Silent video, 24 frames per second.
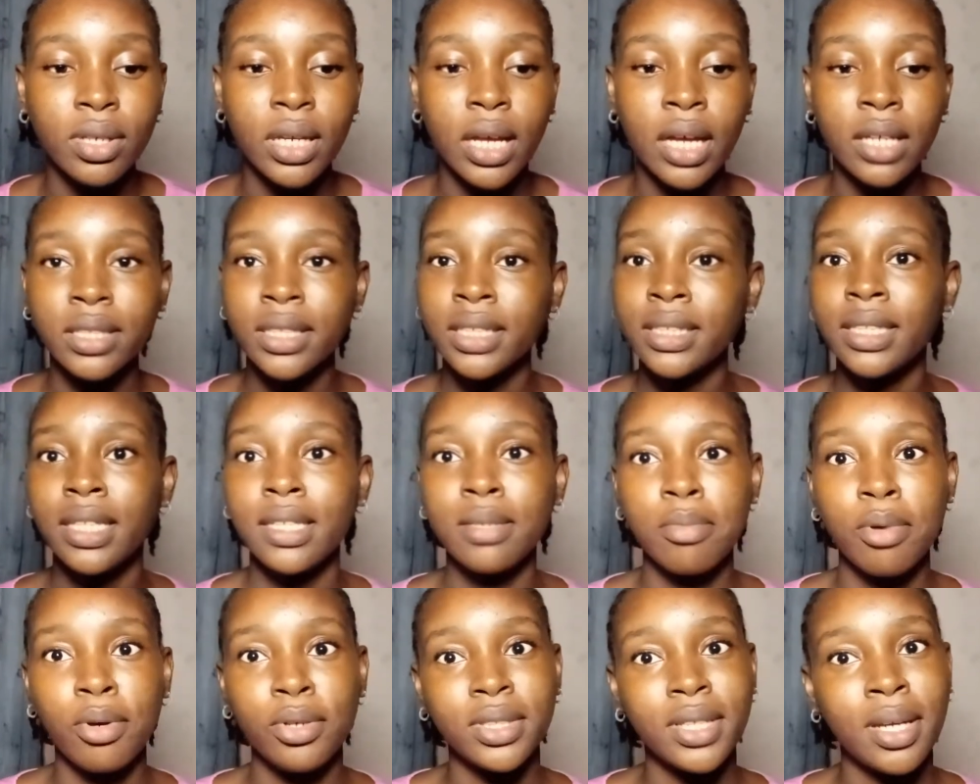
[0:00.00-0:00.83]
I texted
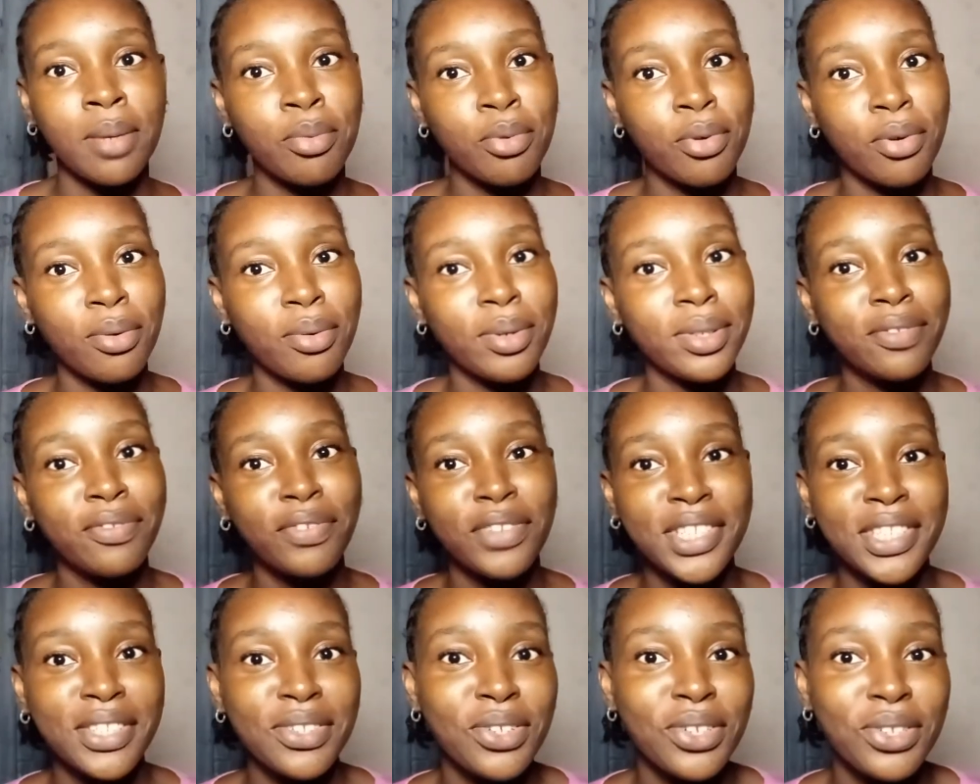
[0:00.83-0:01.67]
him, I was like, bro, what the
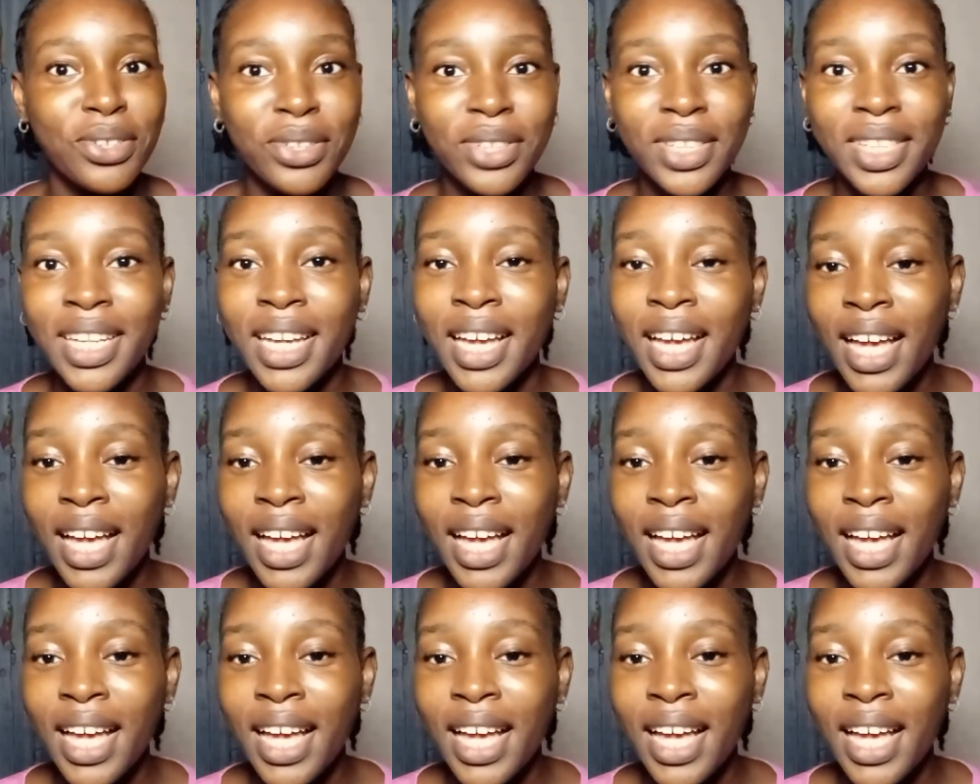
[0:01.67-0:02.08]
fuck is going on?